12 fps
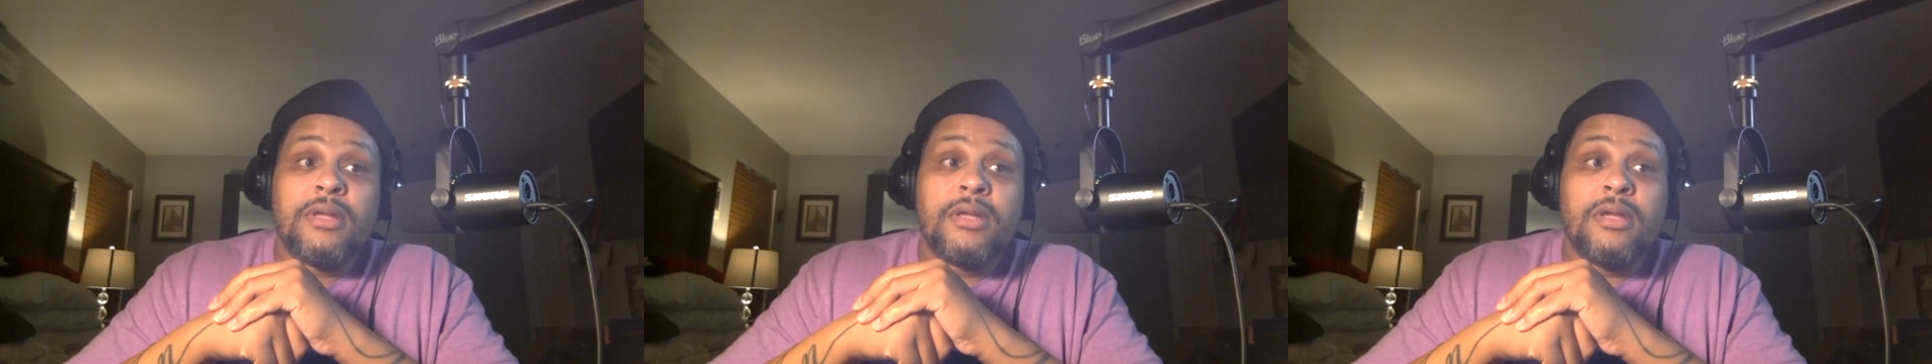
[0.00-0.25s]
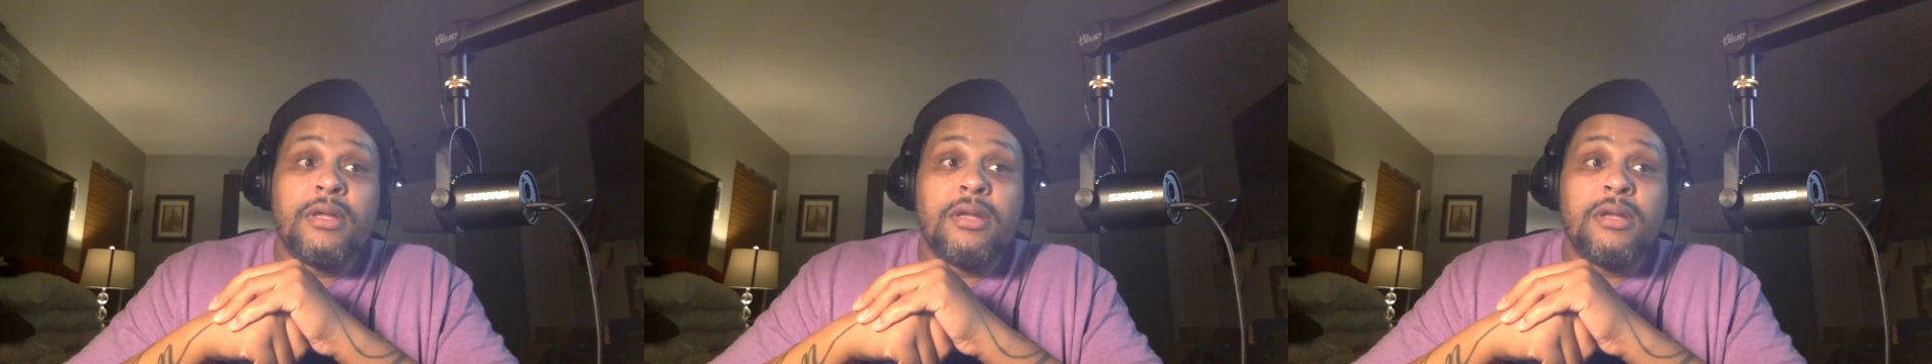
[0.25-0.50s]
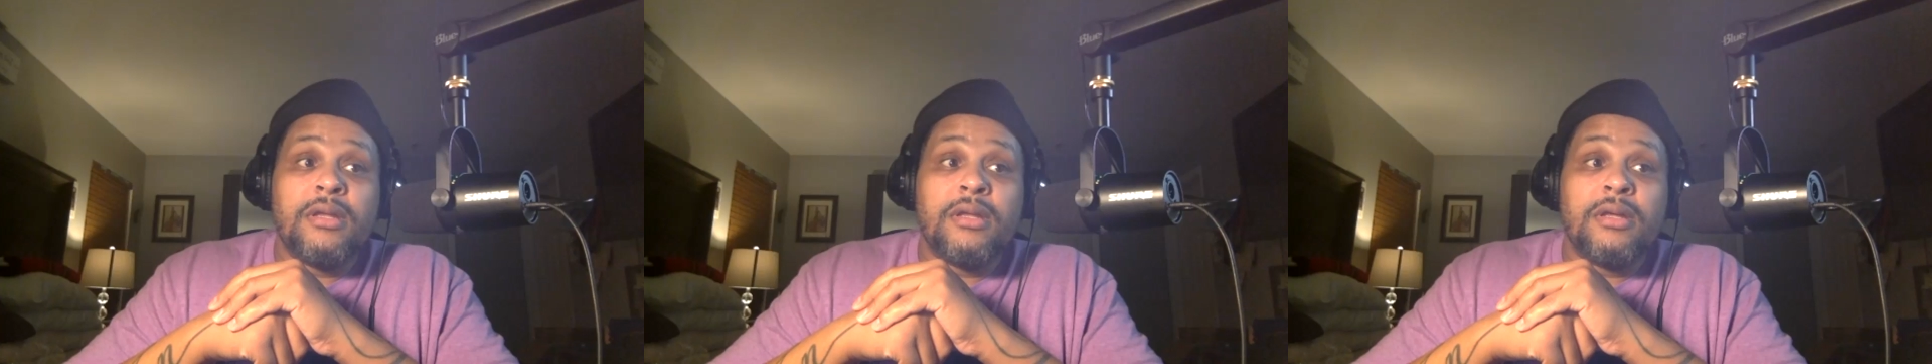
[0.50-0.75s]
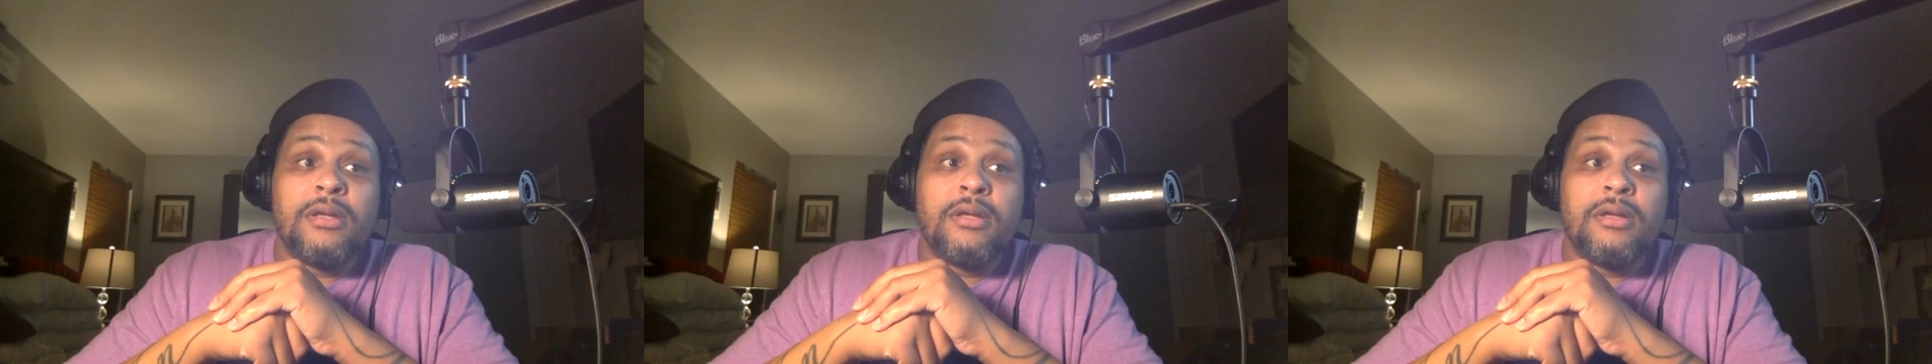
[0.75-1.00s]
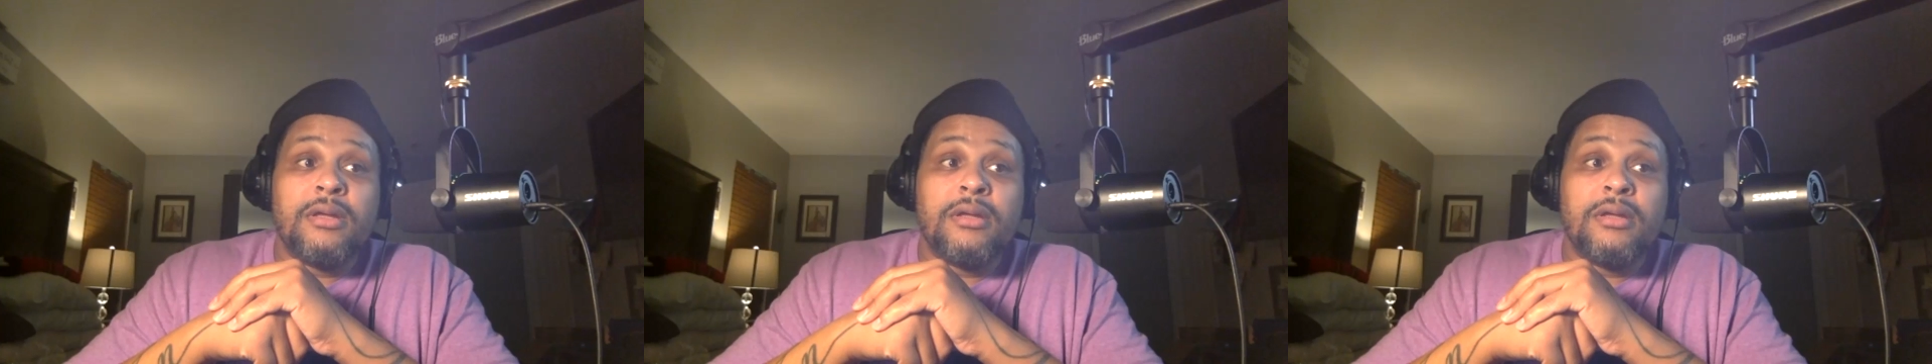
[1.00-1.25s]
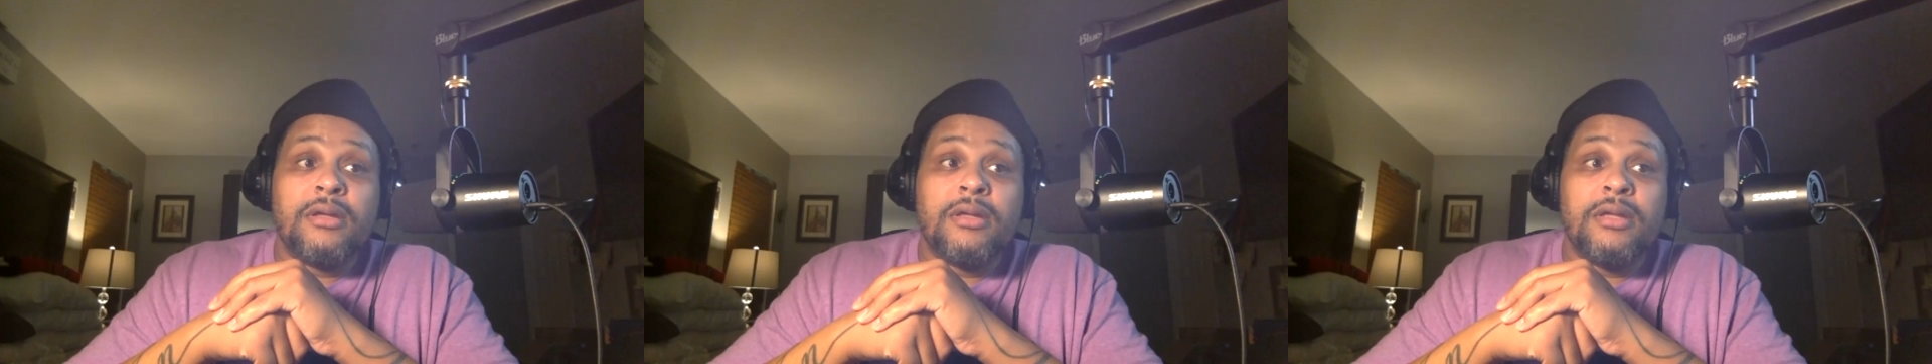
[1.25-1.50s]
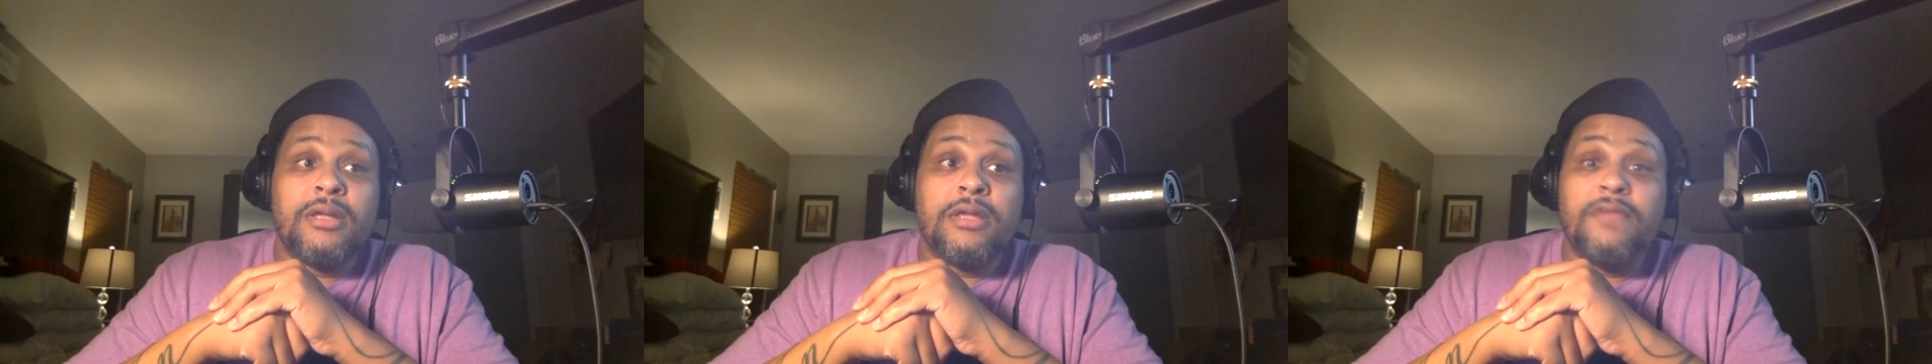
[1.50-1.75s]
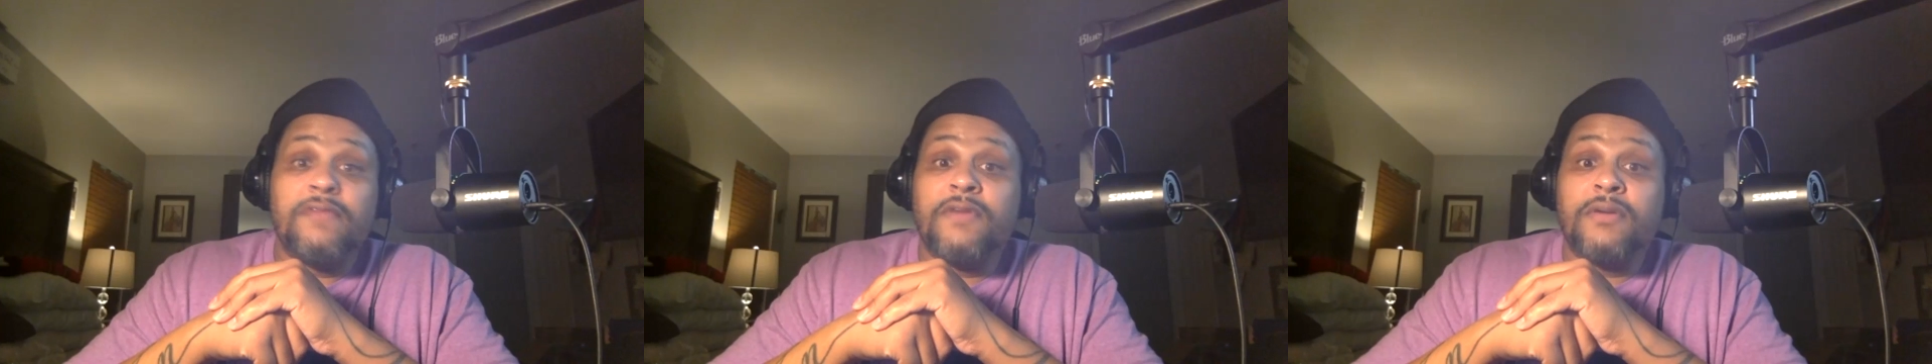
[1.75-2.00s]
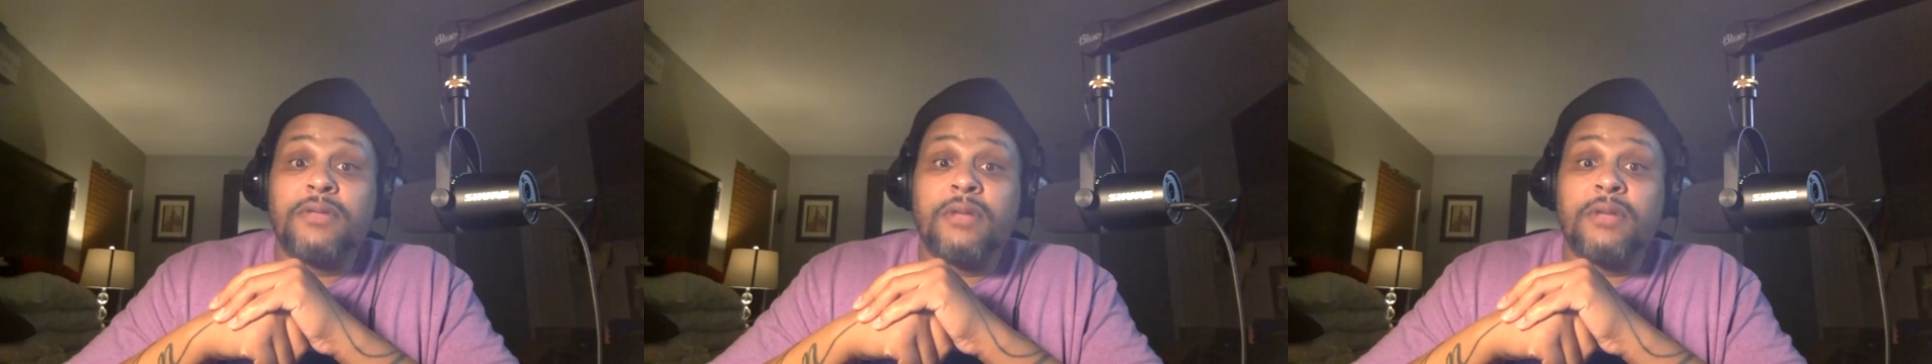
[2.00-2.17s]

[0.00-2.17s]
And uh, he felt